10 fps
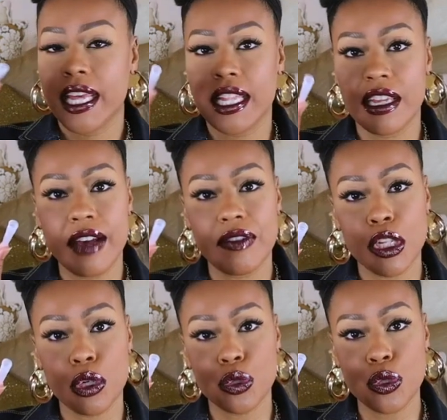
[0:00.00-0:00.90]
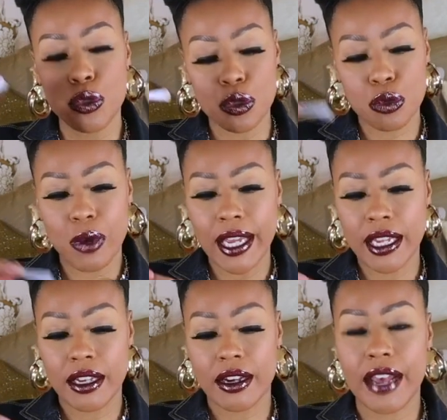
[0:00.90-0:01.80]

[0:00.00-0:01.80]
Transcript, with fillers: And then you have a little tool right here.